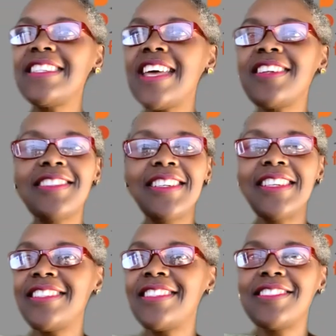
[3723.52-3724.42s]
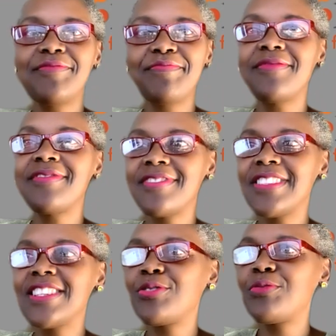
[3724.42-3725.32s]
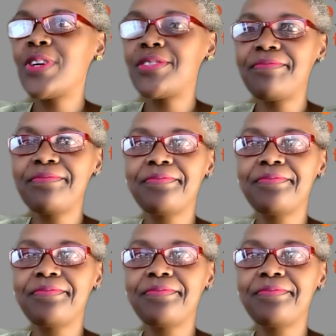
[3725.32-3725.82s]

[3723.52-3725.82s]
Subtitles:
nailed it. Good one.